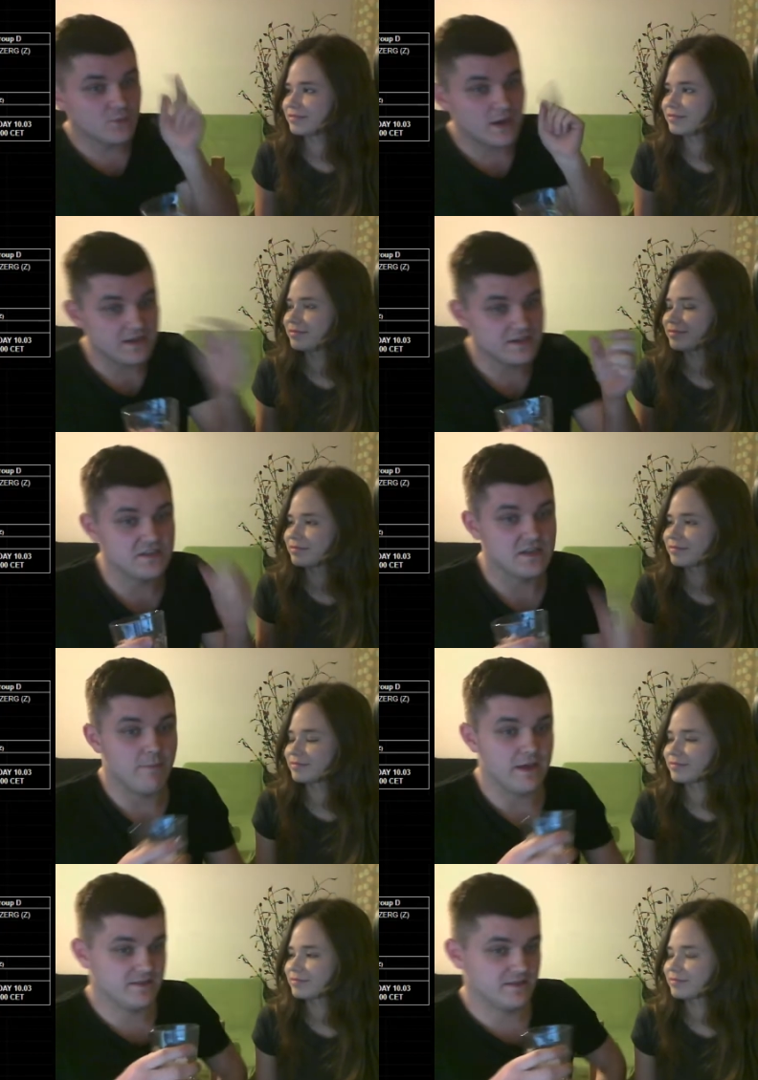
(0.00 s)
Speaker 1: why this is the
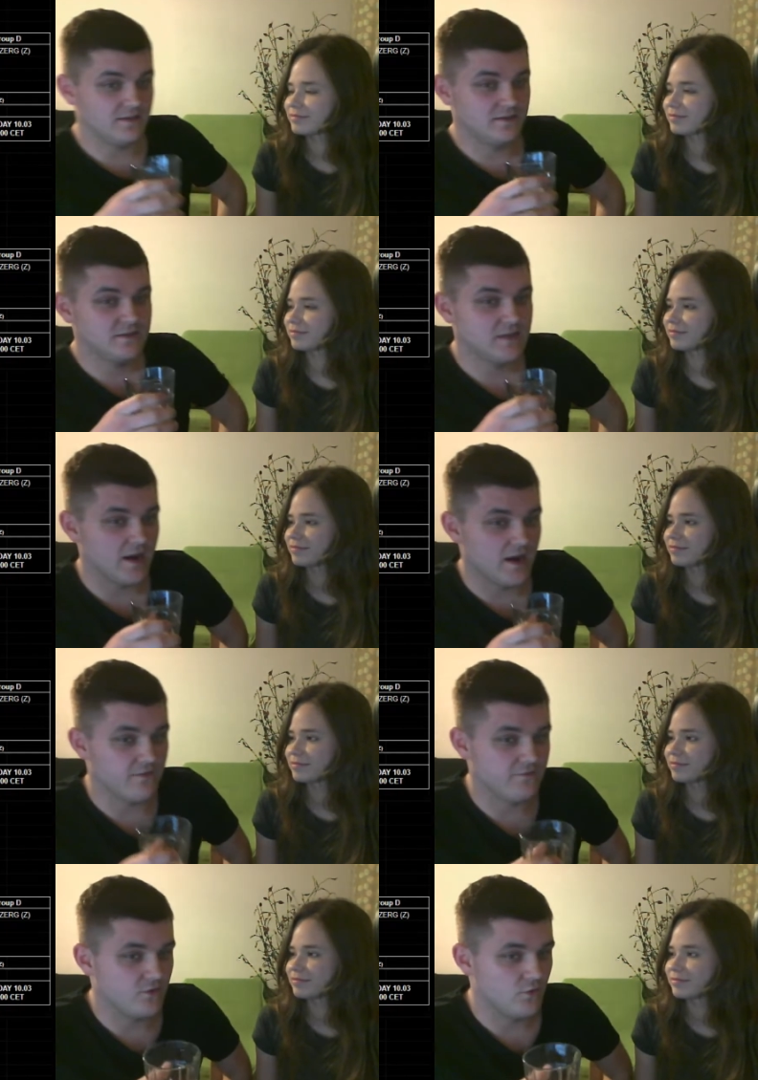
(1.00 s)
best
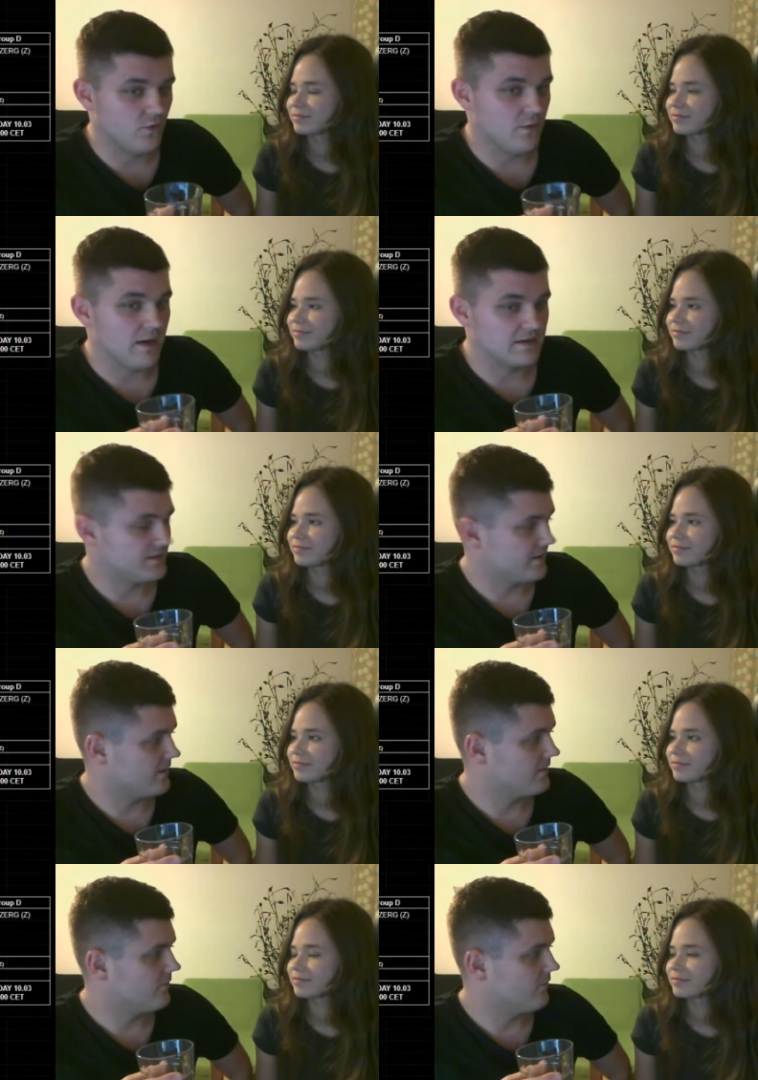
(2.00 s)
StarCraft remaster
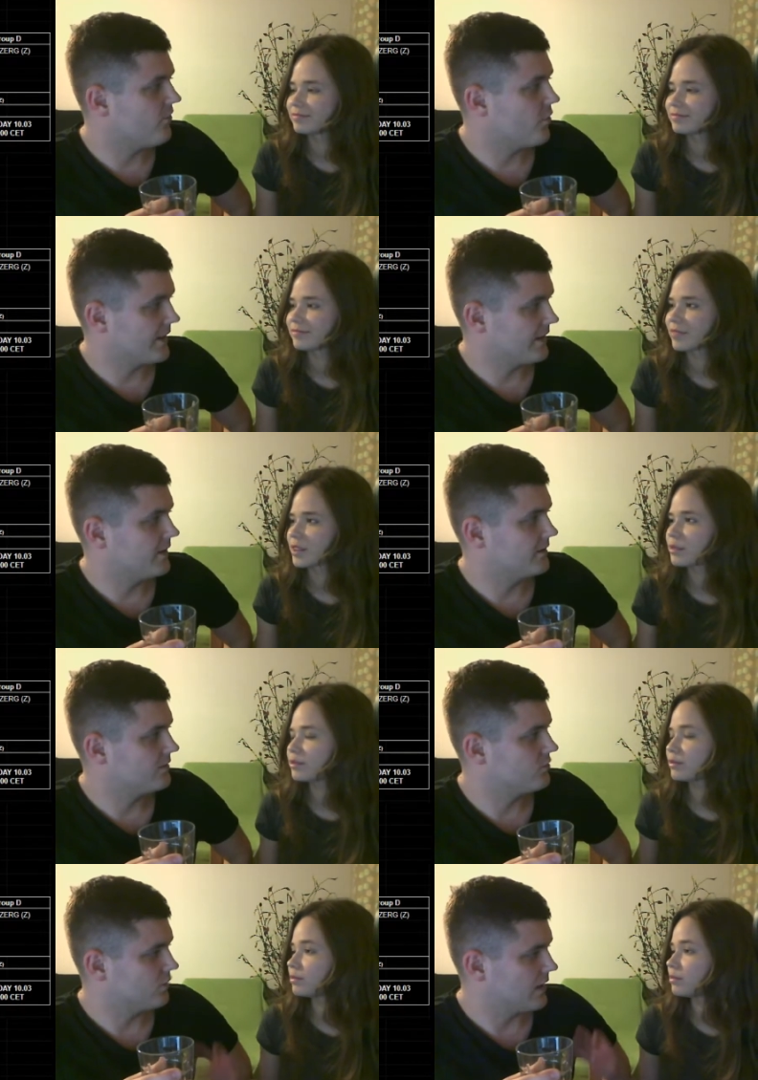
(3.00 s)
a
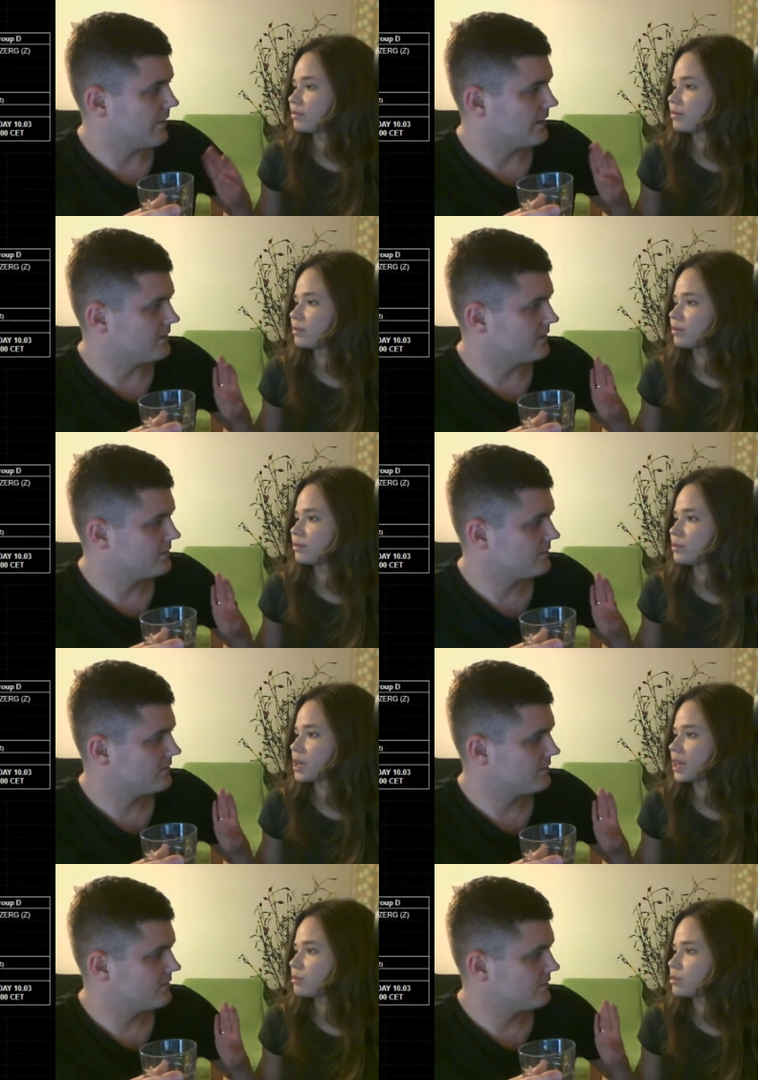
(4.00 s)
tournament.
Speaker 2: We
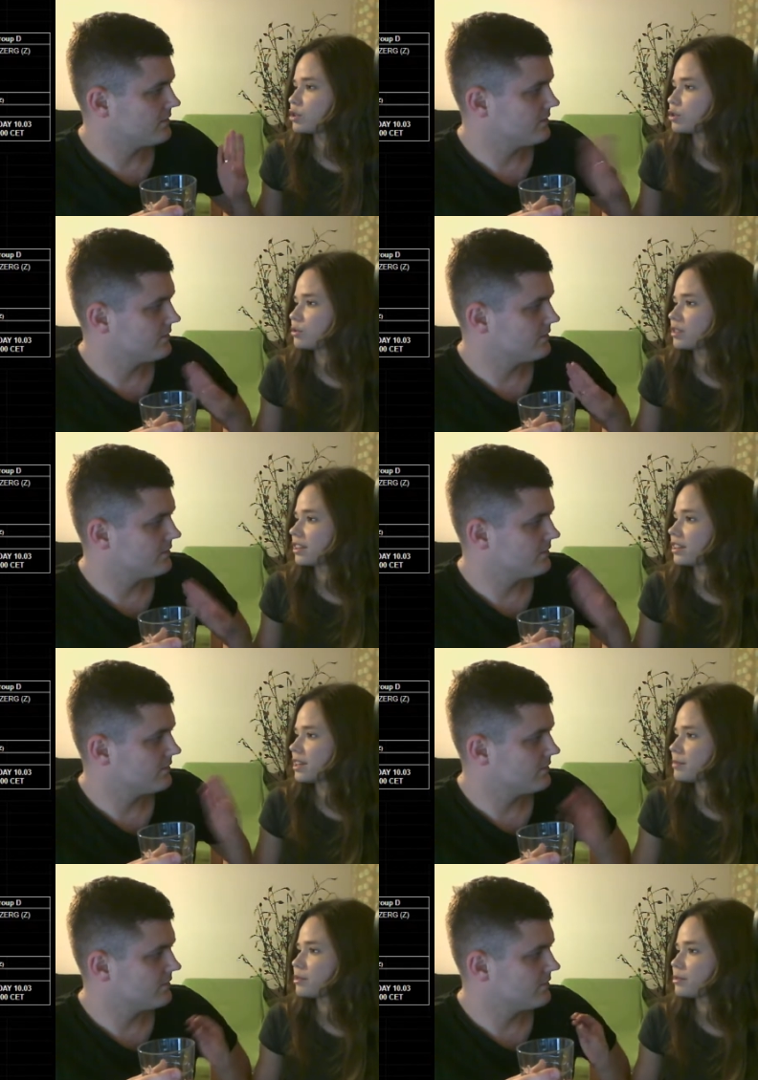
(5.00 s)
can be sure that
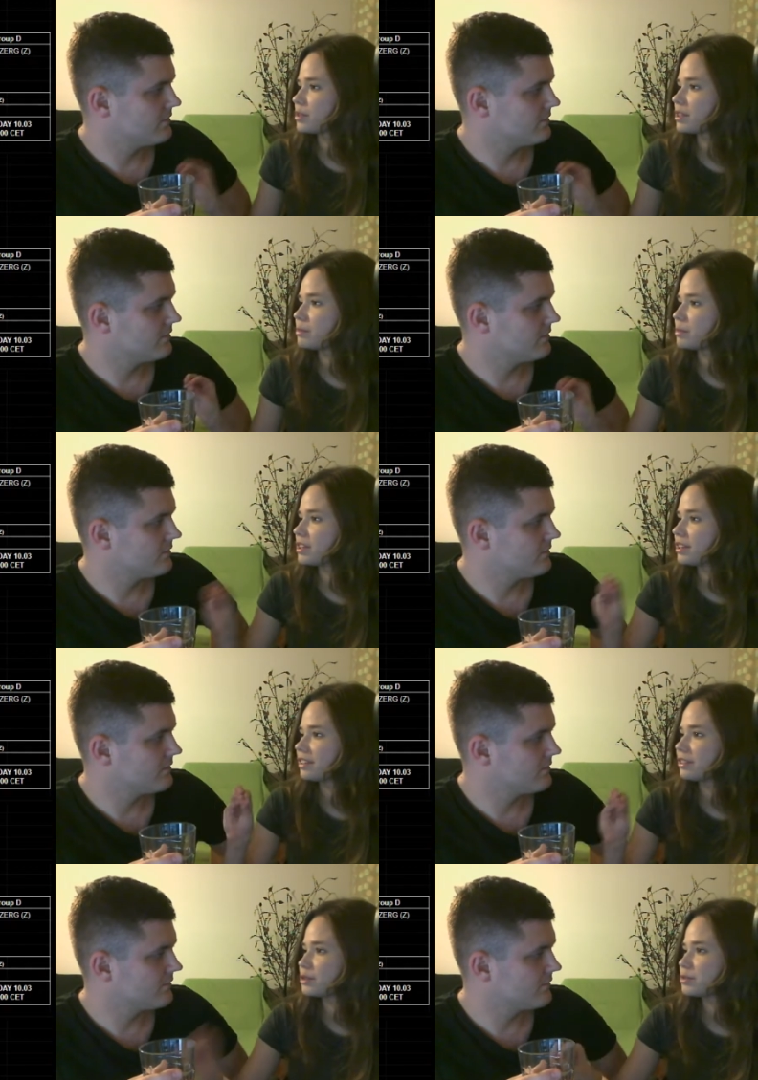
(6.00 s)
Nemo will be in
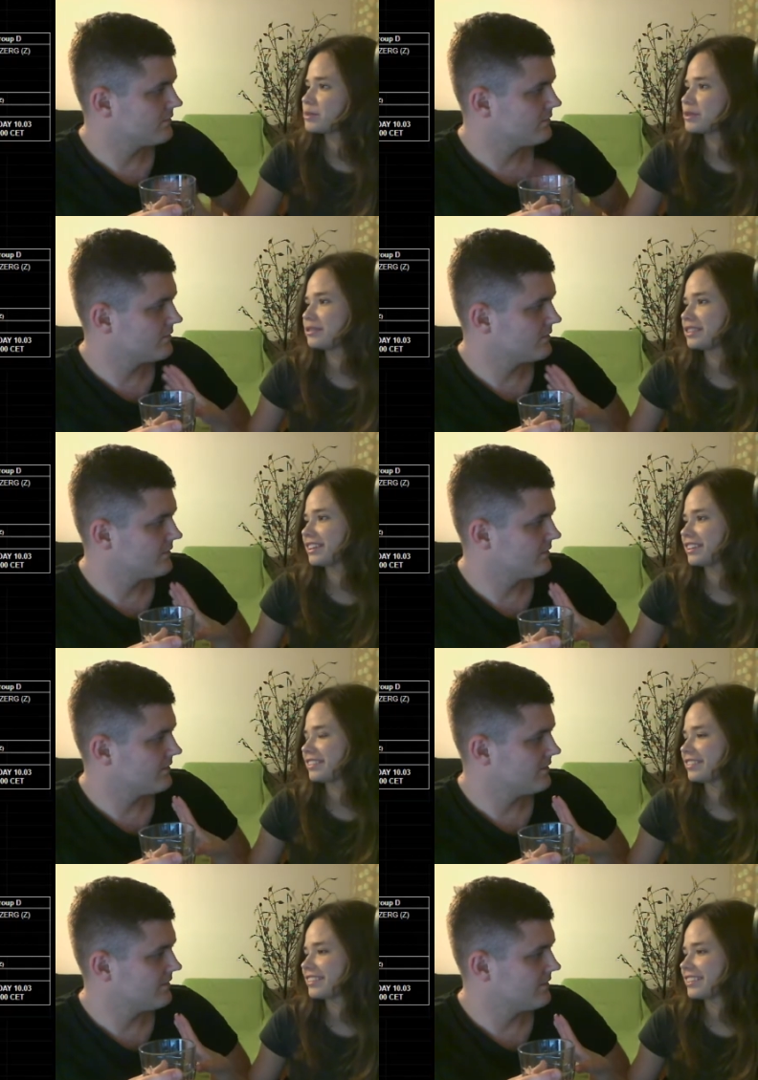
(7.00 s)
group of
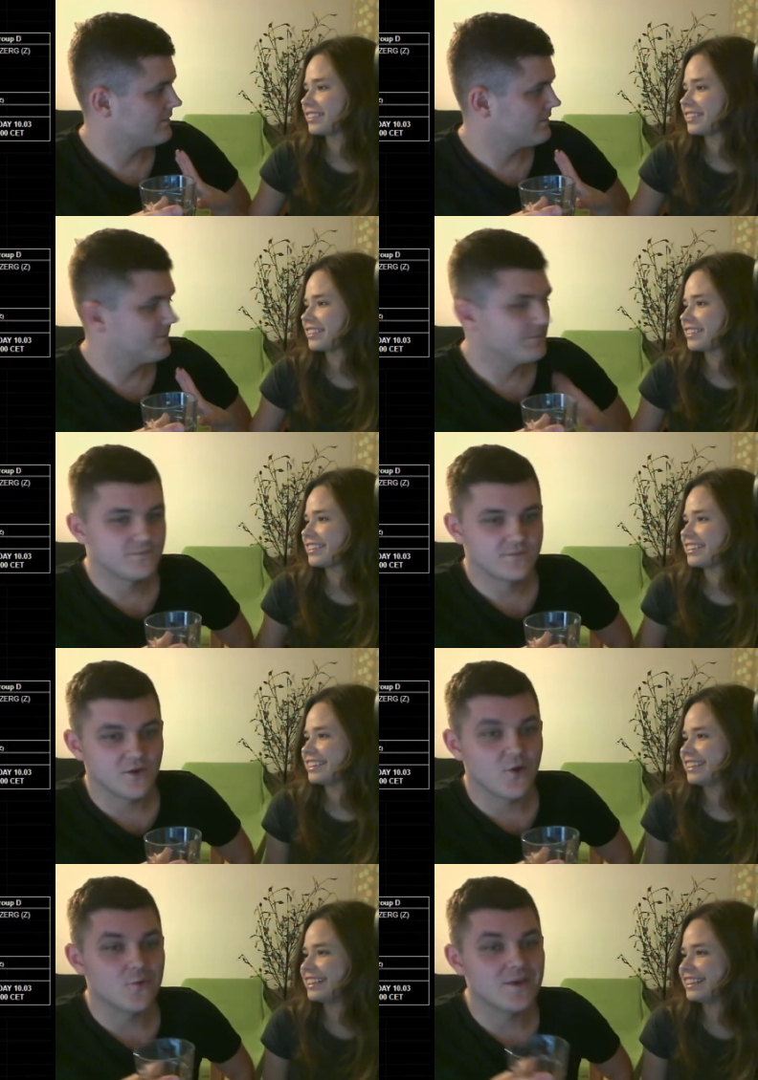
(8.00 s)
Speaker 1: death.
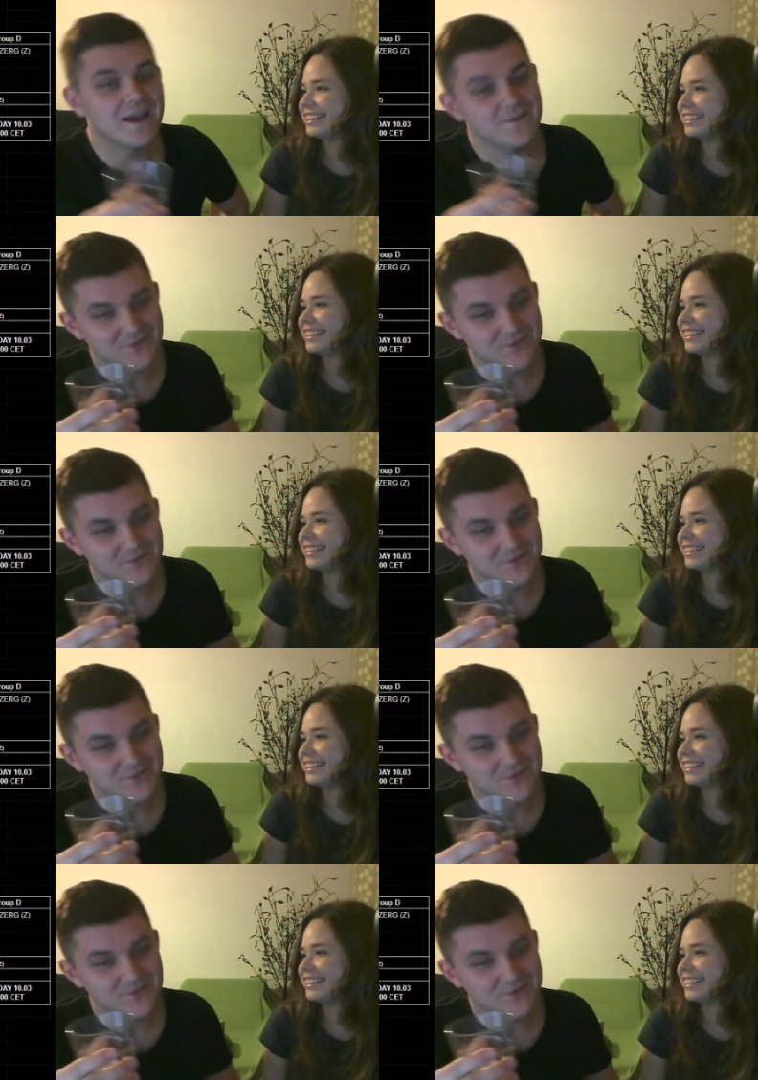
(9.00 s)
Oh, we can be